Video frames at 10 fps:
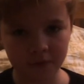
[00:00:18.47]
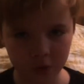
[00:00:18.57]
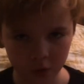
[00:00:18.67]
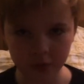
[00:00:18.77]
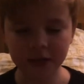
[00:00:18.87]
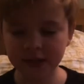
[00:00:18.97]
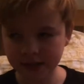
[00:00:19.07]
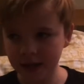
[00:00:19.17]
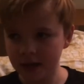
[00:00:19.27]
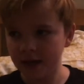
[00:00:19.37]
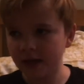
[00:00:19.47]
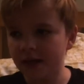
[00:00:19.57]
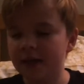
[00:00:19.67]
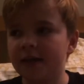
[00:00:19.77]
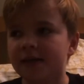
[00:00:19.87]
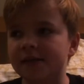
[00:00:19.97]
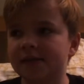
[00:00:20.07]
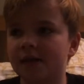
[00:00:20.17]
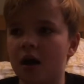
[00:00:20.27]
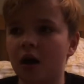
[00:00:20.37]
I've got this
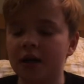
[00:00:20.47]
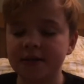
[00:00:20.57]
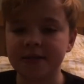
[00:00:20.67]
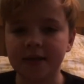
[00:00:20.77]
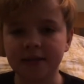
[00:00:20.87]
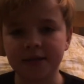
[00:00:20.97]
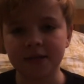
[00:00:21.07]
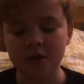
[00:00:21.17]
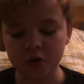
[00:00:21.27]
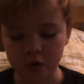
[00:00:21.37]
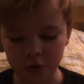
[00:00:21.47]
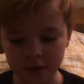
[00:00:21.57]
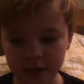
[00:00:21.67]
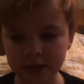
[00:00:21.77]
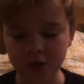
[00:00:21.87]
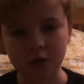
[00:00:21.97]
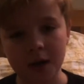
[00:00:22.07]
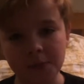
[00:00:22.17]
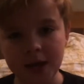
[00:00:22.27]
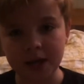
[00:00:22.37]
is I did on
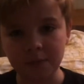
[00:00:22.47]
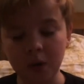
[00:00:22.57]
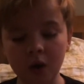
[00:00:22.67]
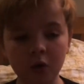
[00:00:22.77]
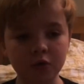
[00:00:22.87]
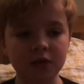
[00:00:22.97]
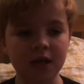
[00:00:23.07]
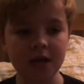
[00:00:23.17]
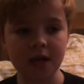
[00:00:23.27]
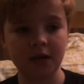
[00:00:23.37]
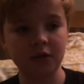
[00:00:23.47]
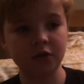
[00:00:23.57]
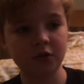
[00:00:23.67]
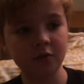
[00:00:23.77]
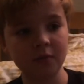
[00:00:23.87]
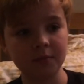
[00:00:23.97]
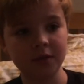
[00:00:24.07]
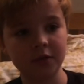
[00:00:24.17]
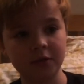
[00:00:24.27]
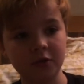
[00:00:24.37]
Instagram a poll saying, do you want me
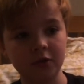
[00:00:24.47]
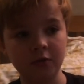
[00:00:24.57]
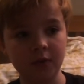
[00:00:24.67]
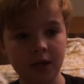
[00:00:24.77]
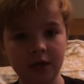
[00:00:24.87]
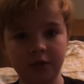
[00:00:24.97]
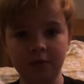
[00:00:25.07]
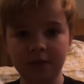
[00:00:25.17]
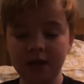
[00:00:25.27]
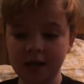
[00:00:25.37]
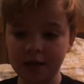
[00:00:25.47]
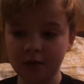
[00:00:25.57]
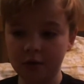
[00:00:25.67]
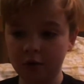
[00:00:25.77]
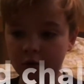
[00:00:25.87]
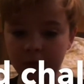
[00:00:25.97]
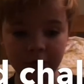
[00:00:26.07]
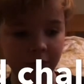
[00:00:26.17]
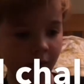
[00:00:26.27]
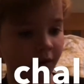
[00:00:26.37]
to do a Q and A or a would
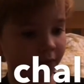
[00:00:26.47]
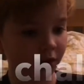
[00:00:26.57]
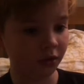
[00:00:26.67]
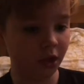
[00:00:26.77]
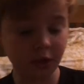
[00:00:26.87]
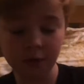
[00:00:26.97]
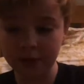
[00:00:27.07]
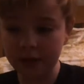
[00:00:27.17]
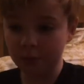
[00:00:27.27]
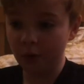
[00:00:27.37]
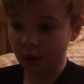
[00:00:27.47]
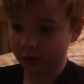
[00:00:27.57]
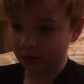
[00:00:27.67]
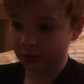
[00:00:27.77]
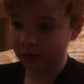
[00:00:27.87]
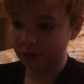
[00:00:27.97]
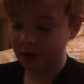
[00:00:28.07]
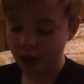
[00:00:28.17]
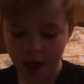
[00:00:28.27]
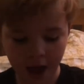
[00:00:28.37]
you rather? And Q and A won.
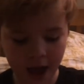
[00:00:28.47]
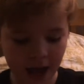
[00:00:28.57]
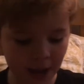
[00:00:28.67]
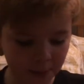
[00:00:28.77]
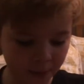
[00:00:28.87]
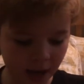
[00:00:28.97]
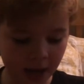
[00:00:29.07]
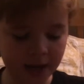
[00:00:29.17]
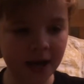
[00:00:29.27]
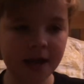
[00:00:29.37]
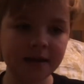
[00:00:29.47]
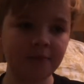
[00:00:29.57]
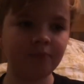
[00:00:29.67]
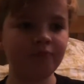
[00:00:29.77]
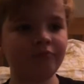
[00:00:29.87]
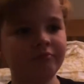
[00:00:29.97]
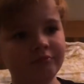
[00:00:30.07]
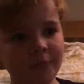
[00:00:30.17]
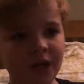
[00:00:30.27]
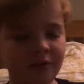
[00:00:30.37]
Um, and then
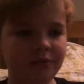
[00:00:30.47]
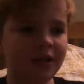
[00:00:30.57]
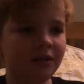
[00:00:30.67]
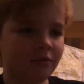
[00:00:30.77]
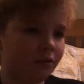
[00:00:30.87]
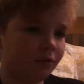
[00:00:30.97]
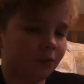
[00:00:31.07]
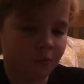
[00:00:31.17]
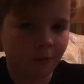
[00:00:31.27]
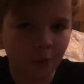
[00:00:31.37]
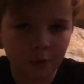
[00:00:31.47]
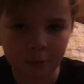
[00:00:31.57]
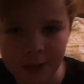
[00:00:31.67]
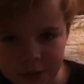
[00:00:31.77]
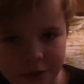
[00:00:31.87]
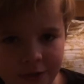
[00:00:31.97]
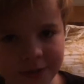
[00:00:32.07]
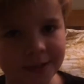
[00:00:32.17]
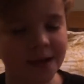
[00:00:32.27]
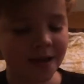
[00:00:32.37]
I said, well, what
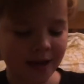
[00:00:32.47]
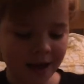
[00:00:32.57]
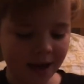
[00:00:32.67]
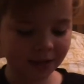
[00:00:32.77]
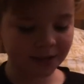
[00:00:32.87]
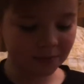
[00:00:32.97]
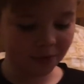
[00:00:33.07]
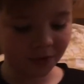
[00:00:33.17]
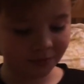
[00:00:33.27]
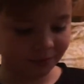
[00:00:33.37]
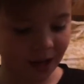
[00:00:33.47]
questions? And someone,